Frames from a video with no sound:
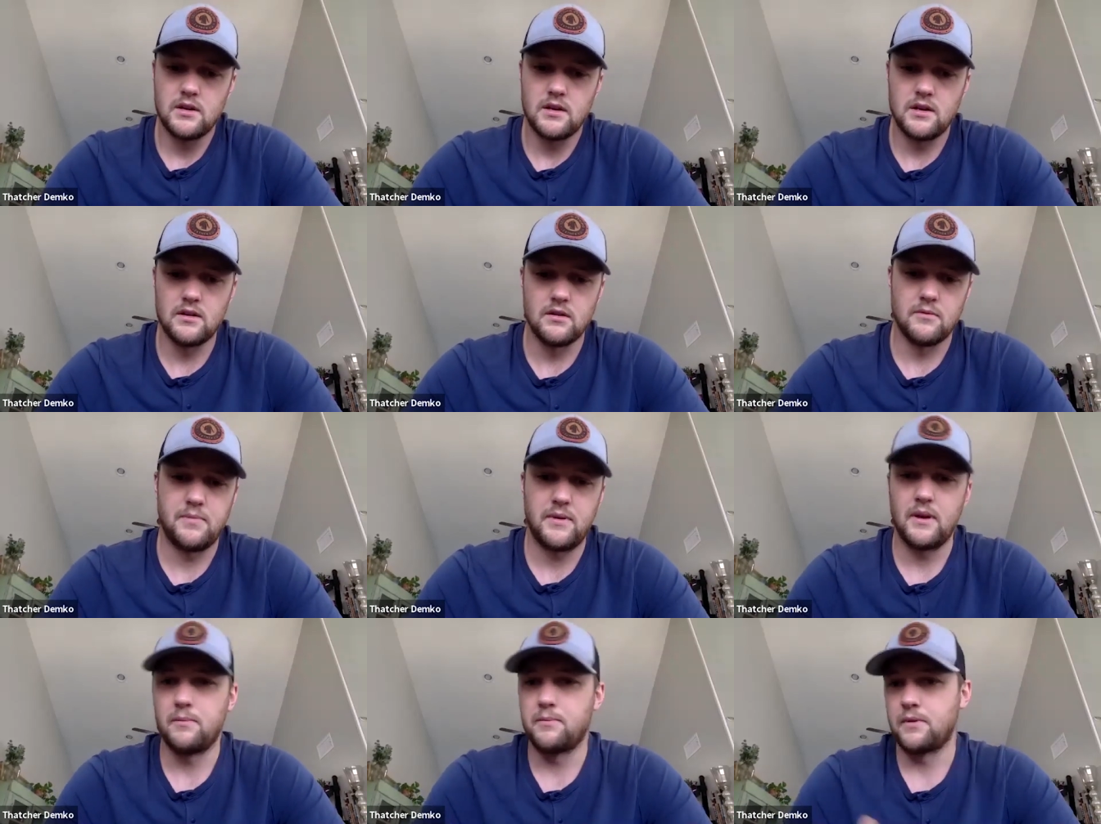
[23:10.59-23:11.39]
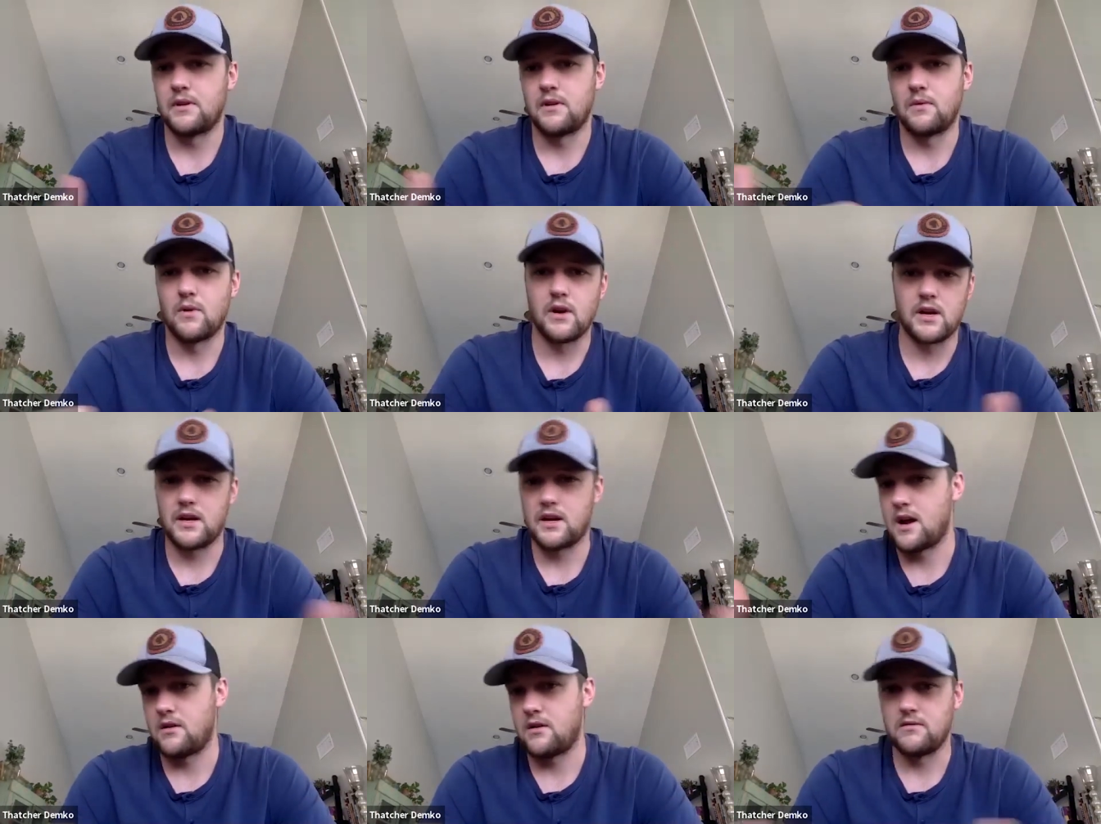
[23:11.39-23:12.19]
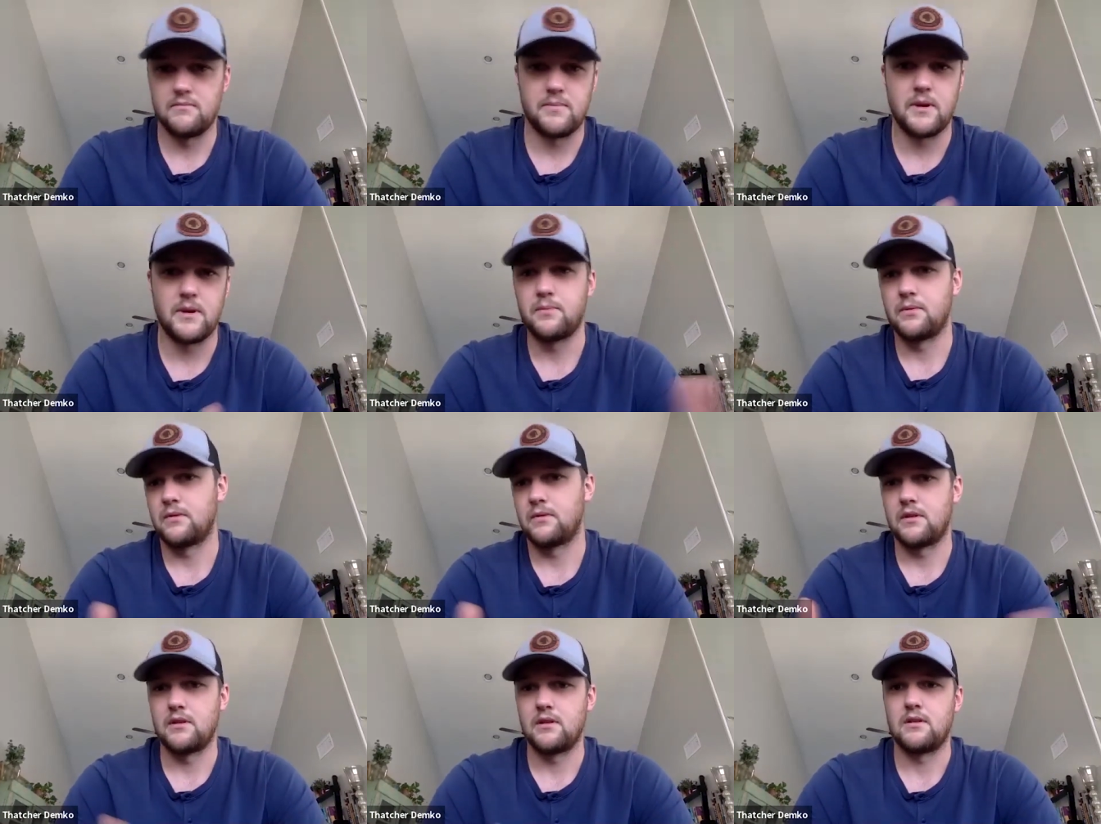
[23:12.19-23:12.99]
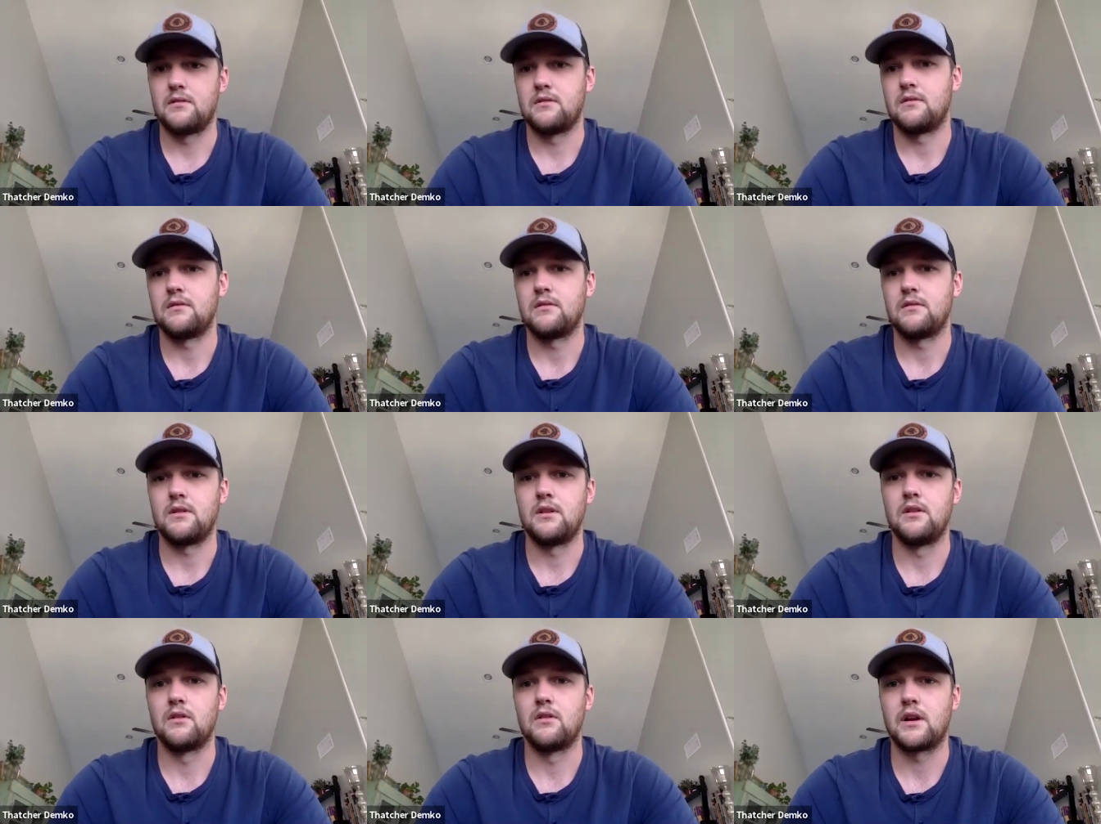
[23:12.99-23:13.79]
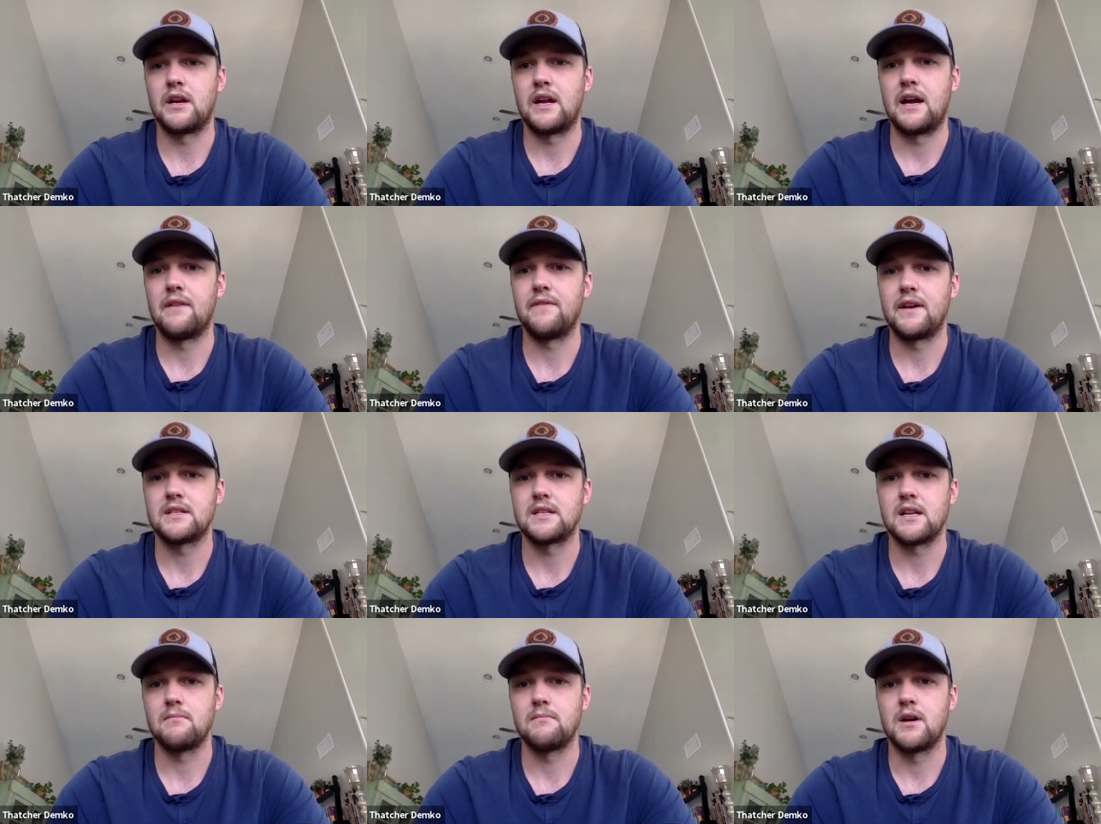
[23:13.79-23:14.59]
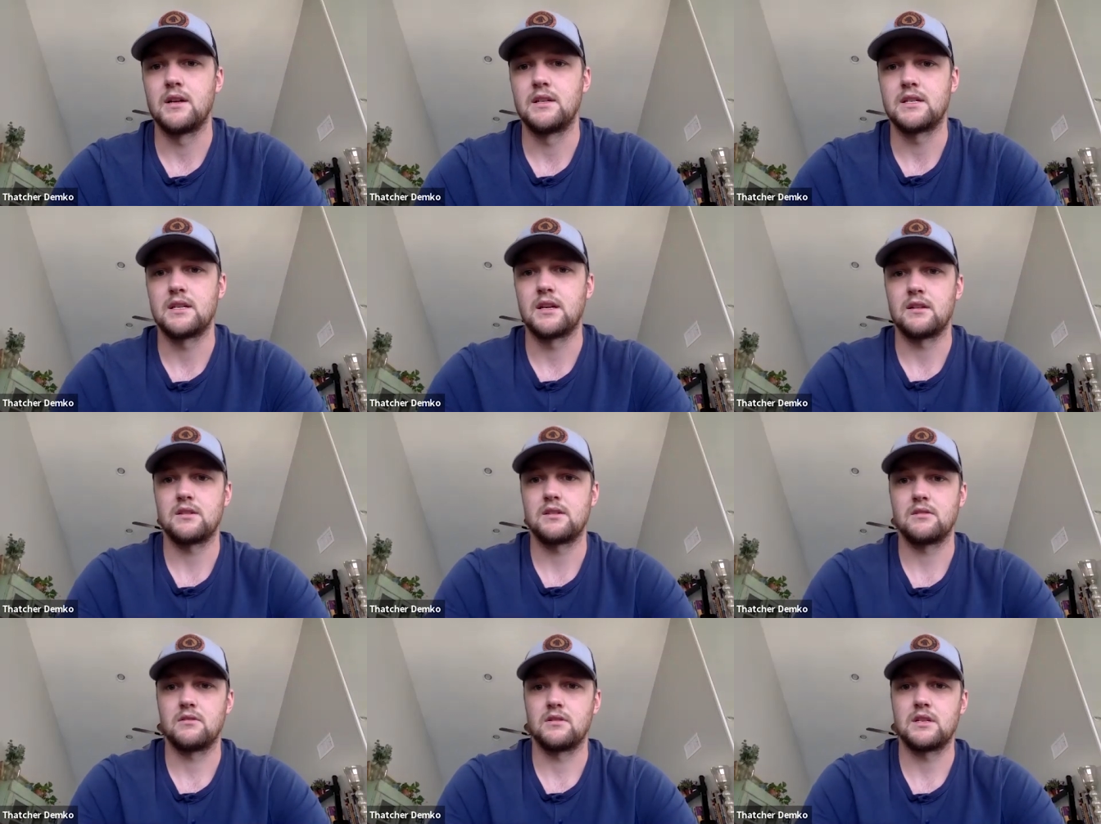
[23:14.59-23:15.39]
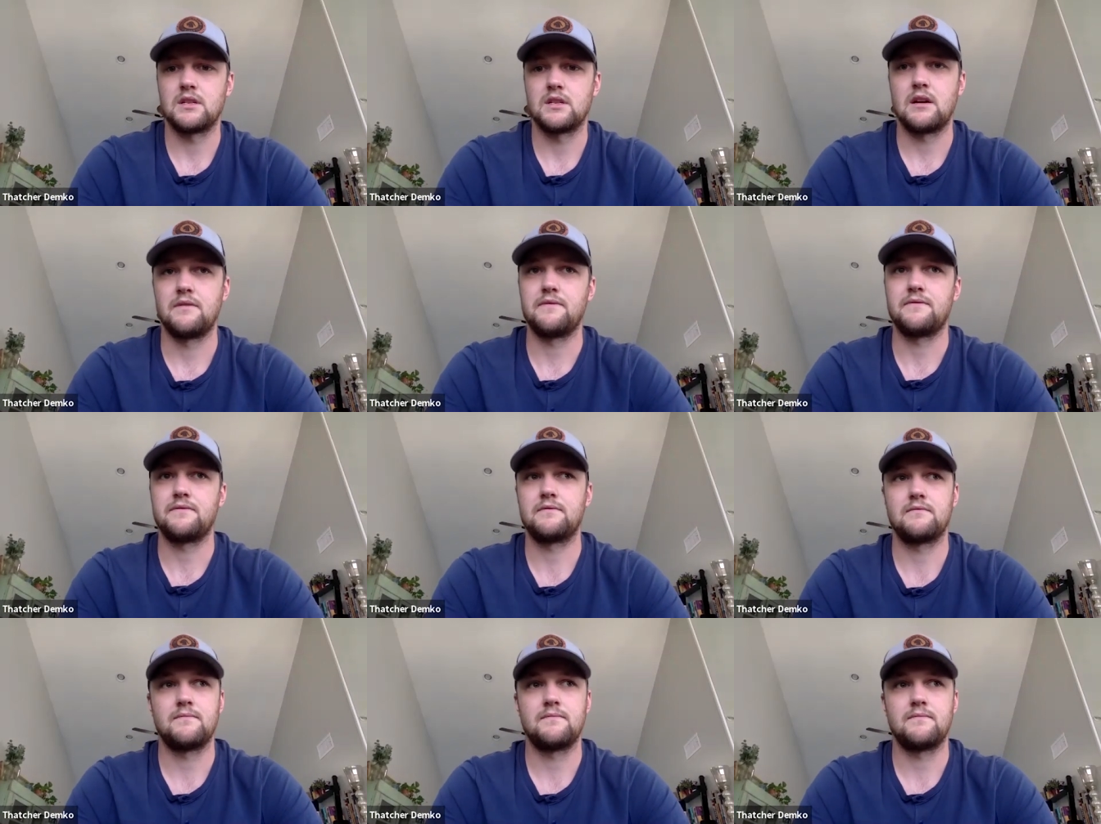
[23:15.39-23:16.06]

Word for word: you know people are working out and people are you know kind of have that same mindset. So it's tough,